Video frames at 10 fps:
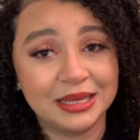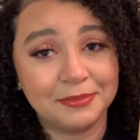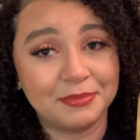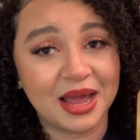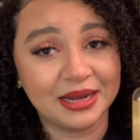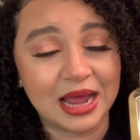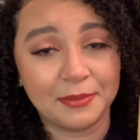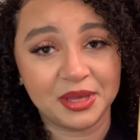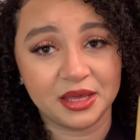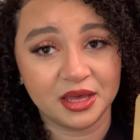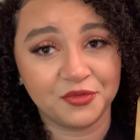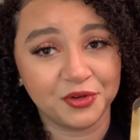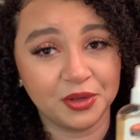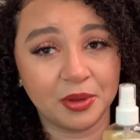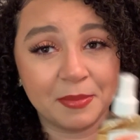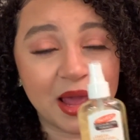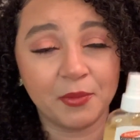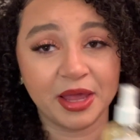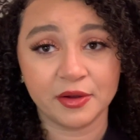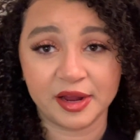might not be good for you. It might
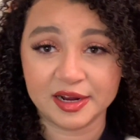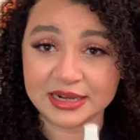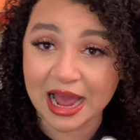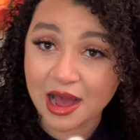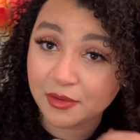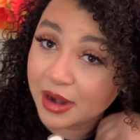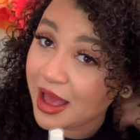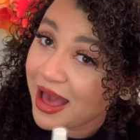weigh your hair down.